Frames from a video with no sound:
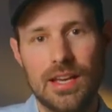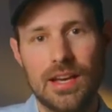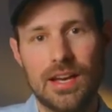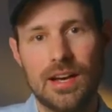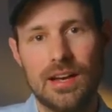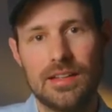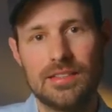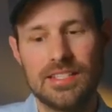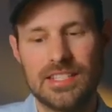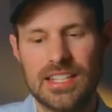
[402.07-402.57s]

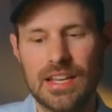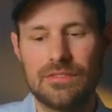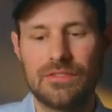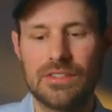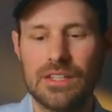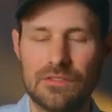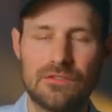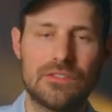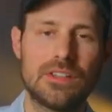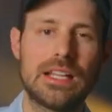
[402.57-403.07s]
they
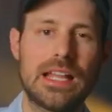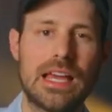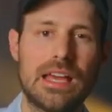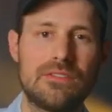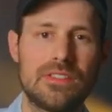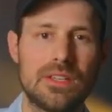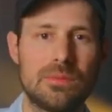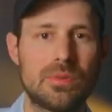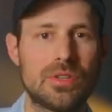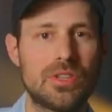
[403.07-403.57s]
definitely feel
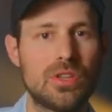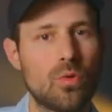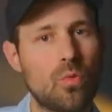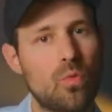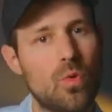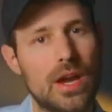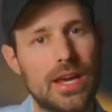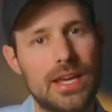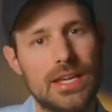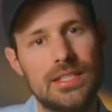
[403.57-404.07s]
heavy, but the
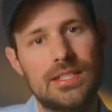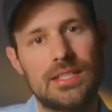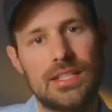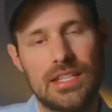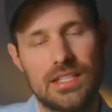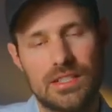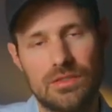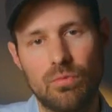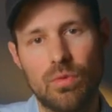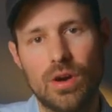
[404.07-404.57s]
weight
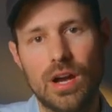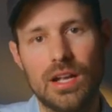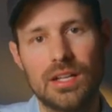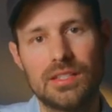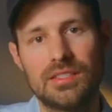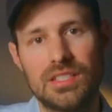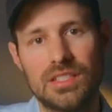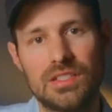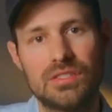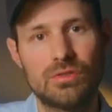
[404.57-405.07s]
is well
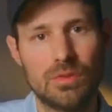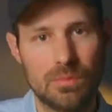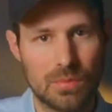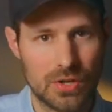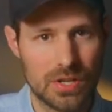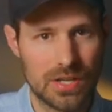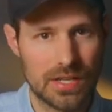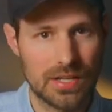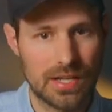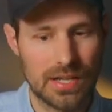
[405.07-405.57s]

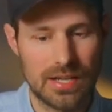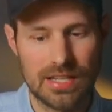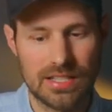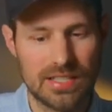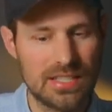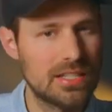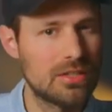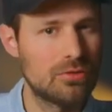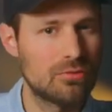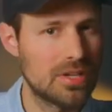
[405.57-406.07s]
distributed and it
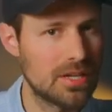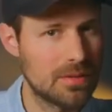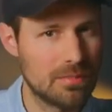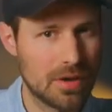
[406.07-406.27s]
didn't really